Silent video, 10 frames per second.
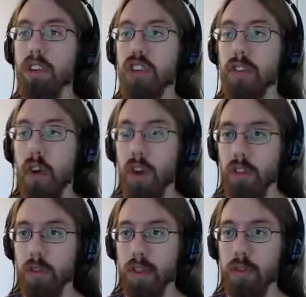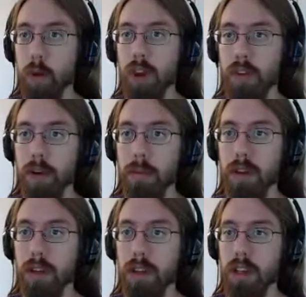Just Cause 3 is one of them.
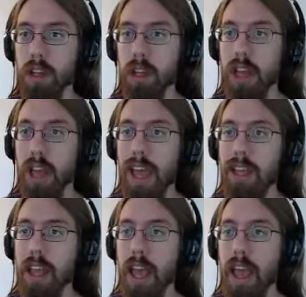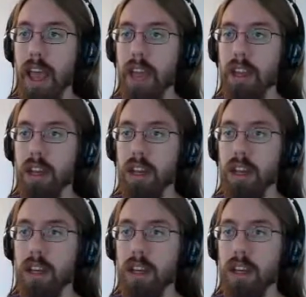And then...